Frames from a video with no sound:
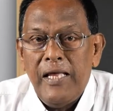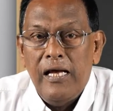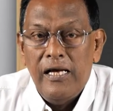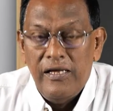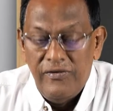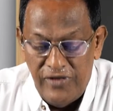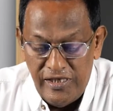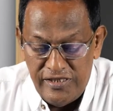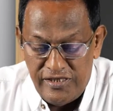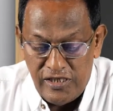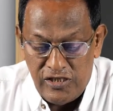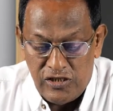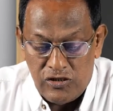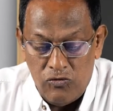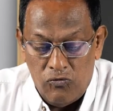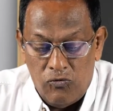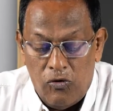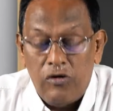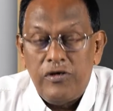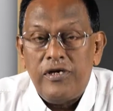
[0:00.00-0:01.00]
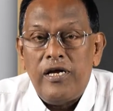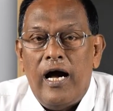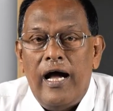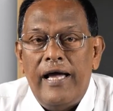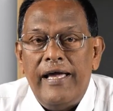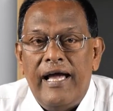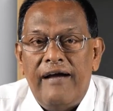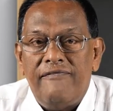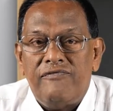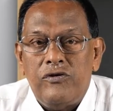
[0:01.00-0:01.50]
This is what I
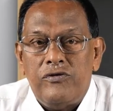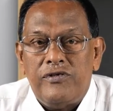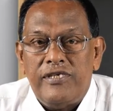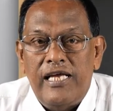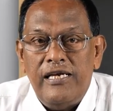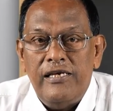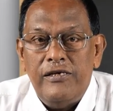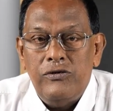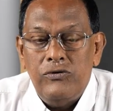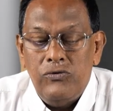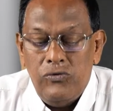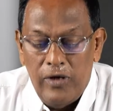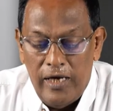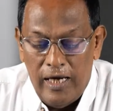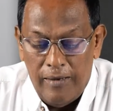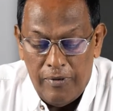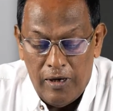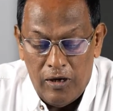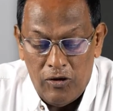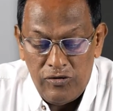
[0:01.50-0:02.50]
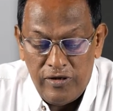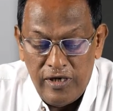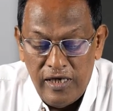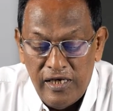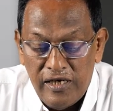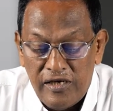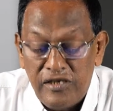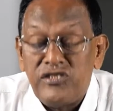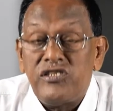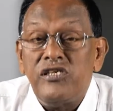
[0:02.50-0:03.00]
have to tell you about
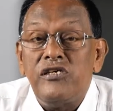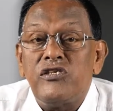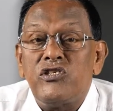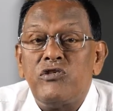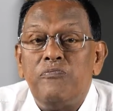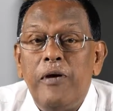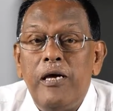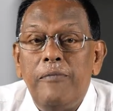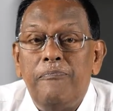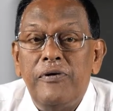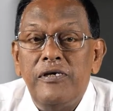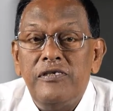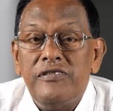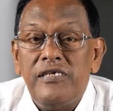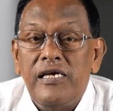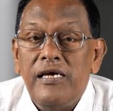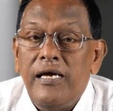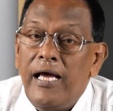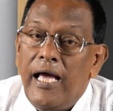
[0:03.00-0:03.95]
research papers,